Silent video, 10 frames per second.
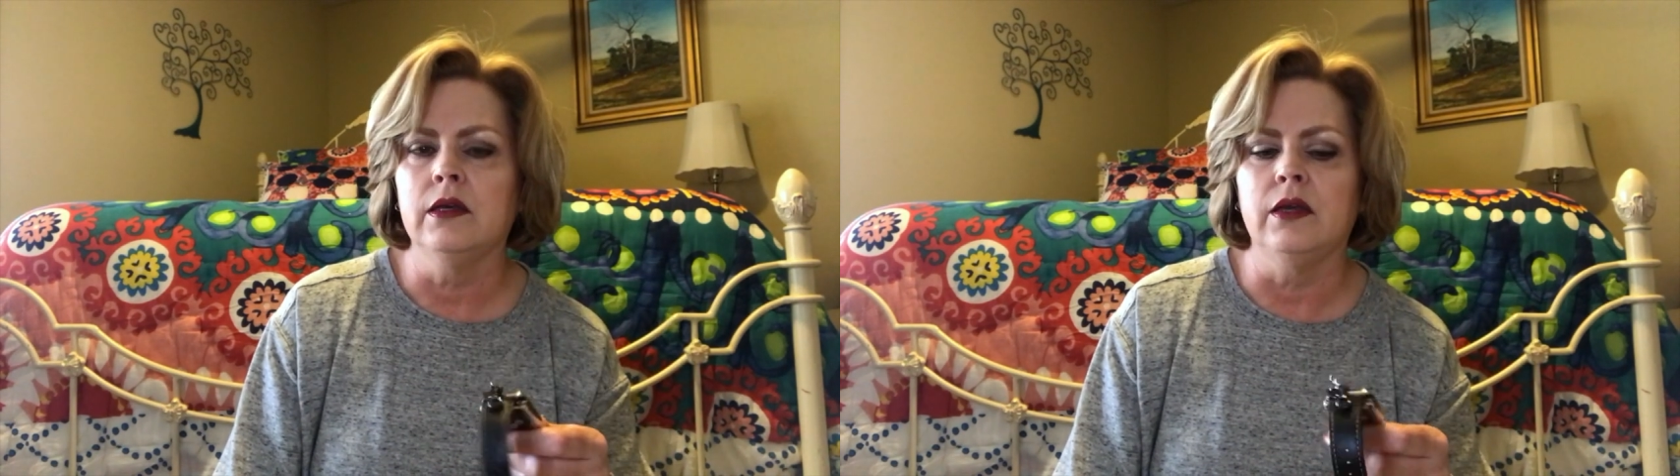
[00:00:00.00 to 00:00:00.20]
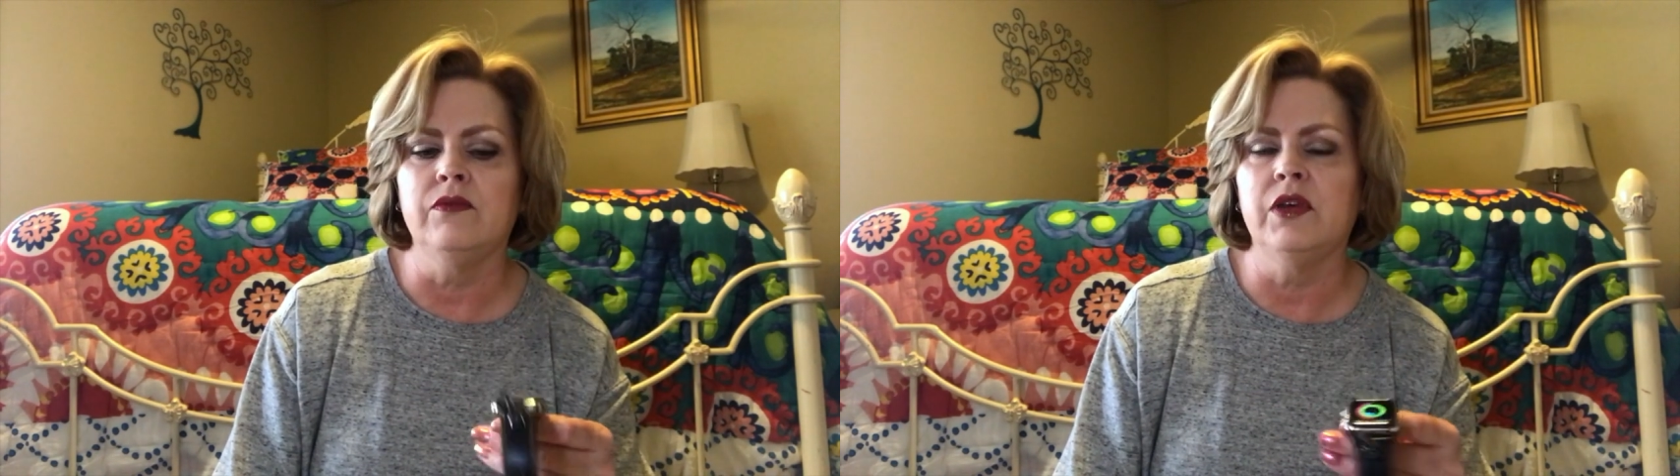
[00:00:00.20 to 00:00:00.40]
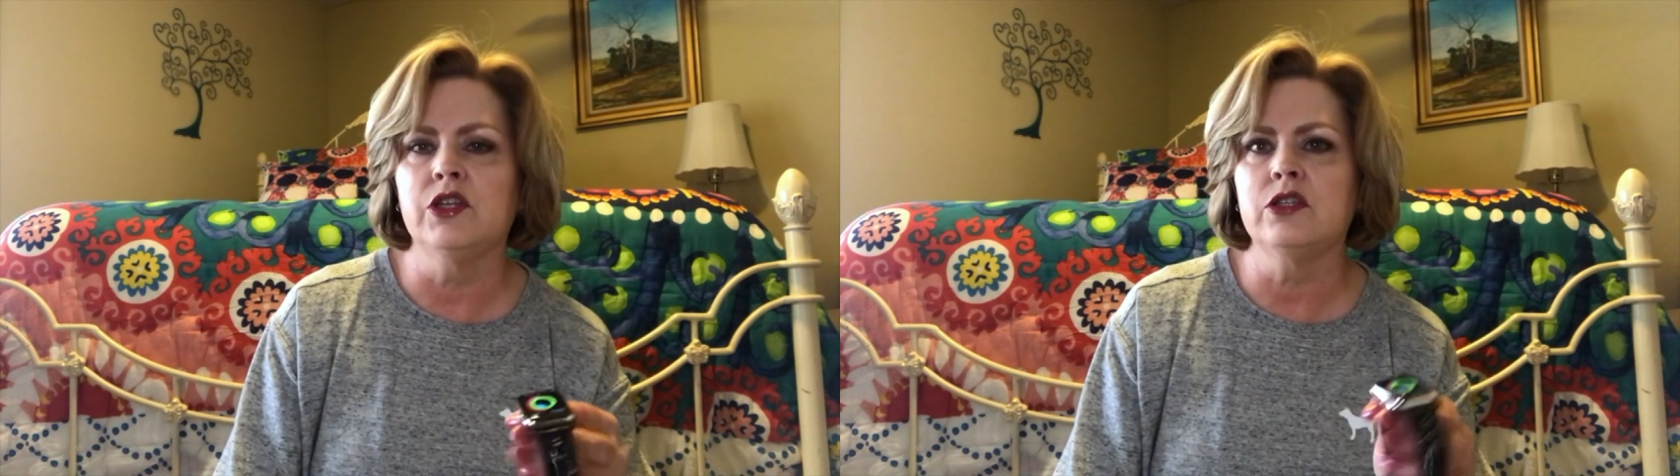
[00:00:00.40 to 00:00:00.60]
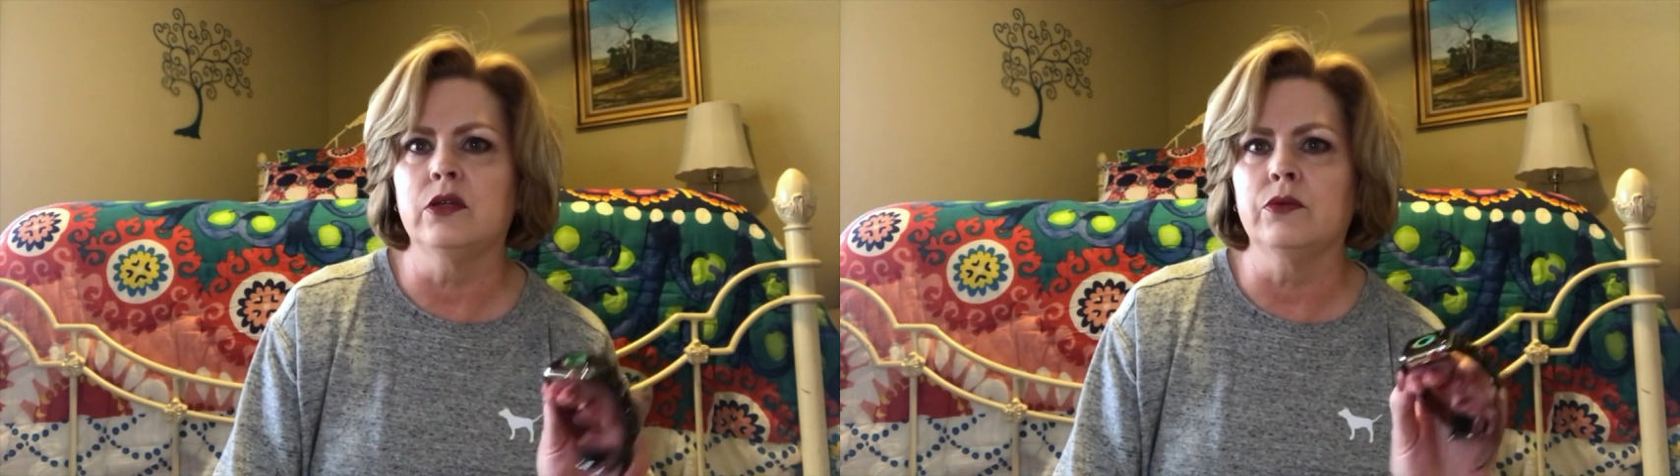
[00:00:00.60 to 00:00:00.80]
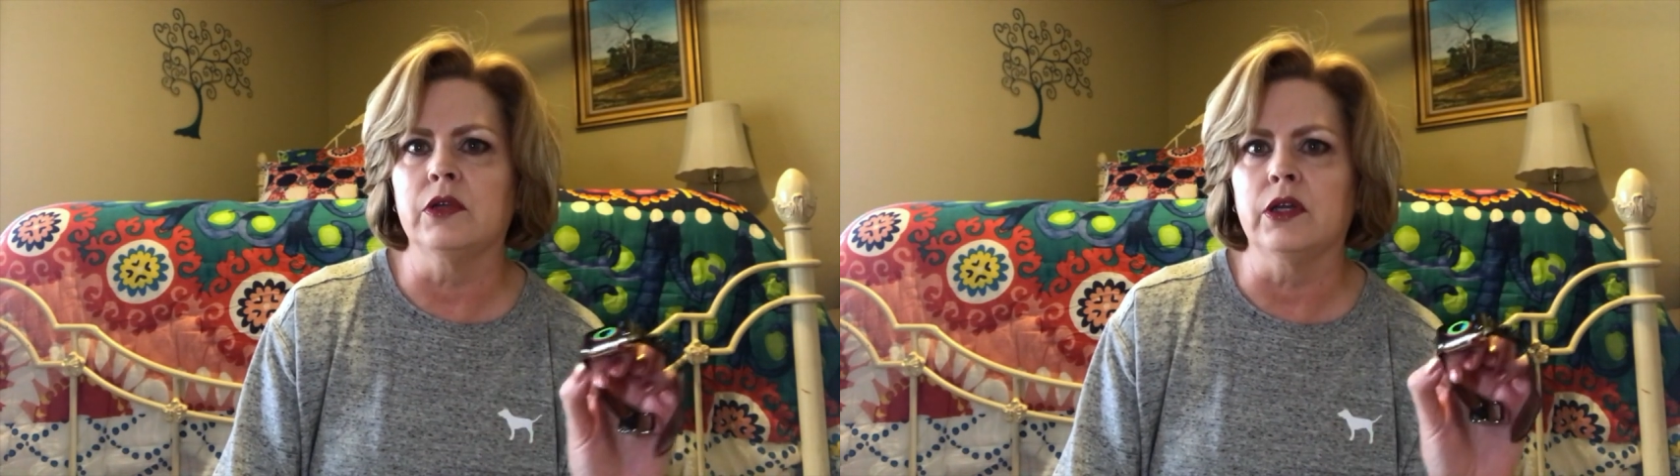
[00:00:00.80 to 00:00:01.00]
invest
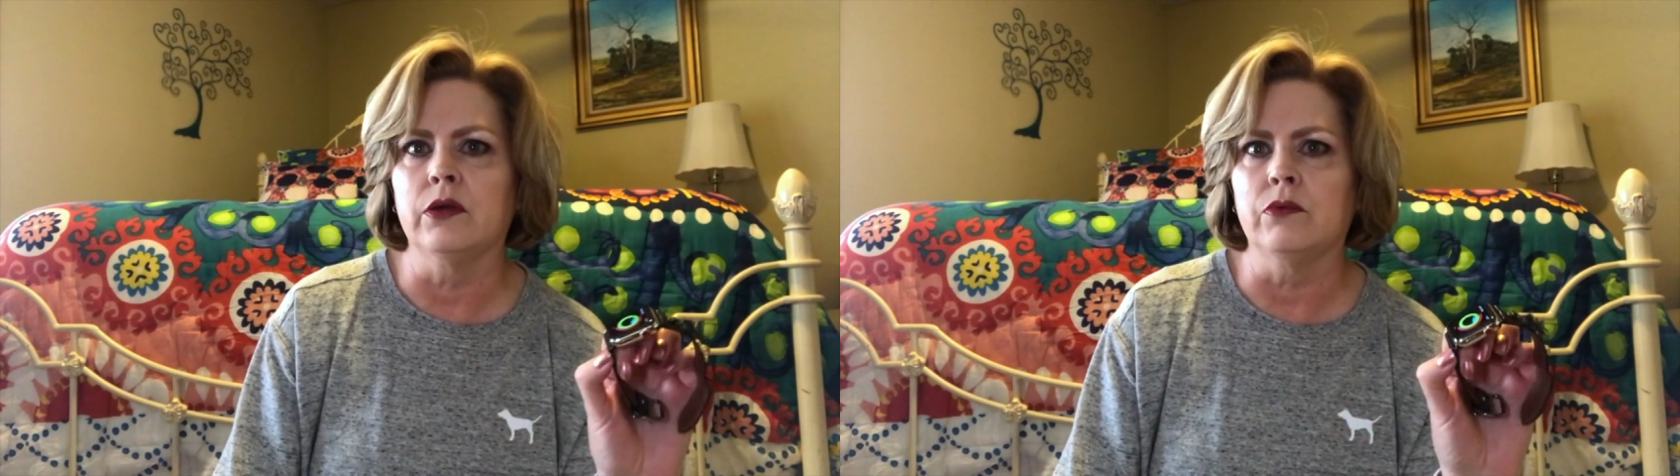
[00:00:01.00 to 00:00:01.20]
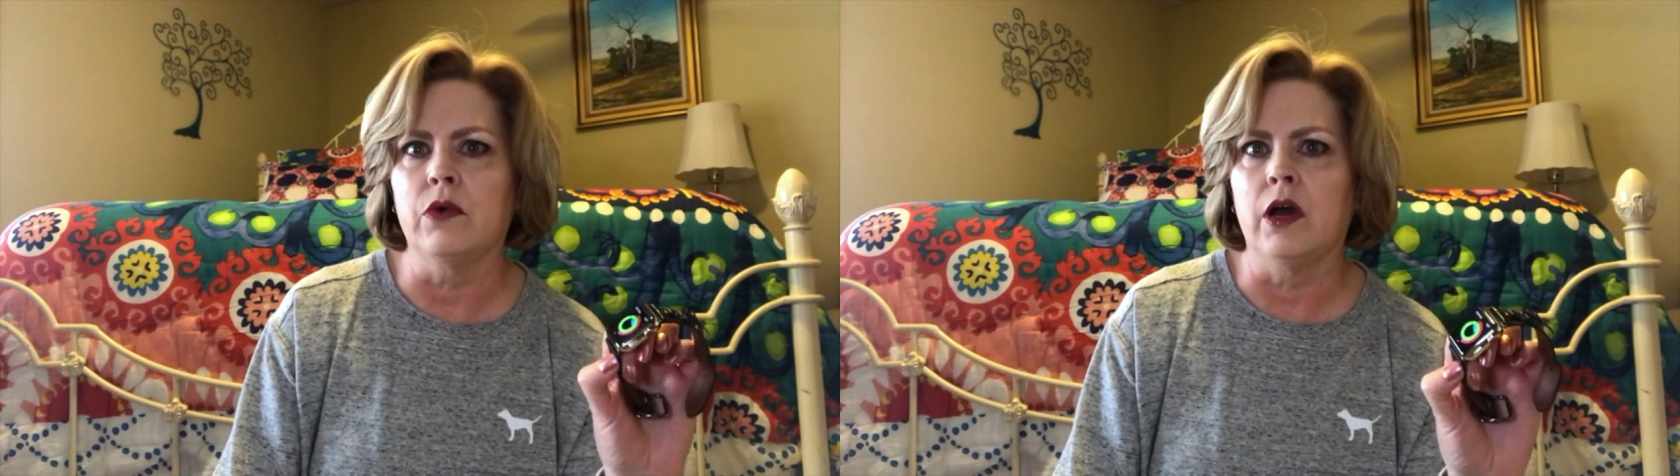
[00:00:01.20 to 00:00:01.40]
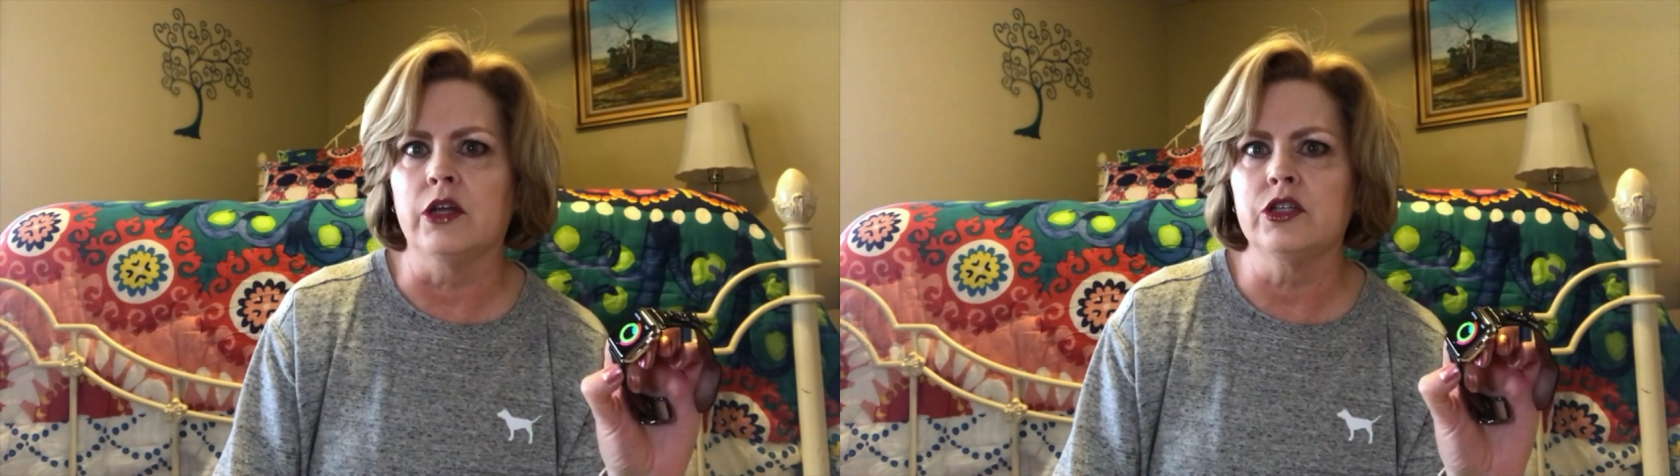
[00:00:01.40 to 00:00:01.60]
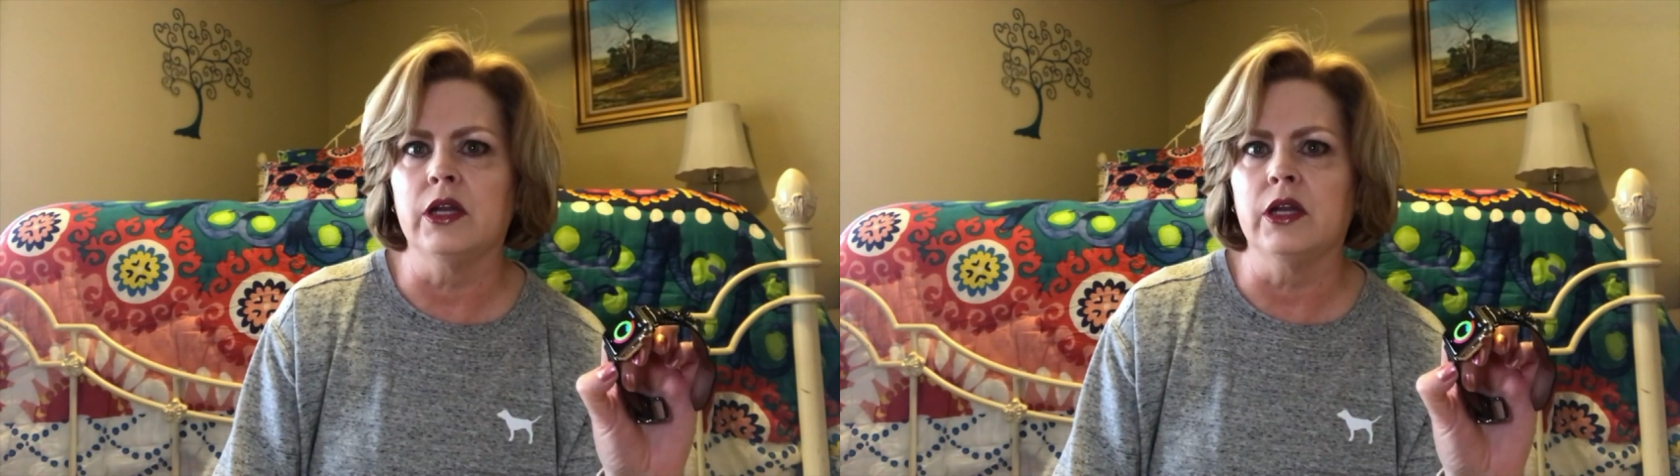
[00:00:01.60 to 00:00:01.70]
in a really good watch.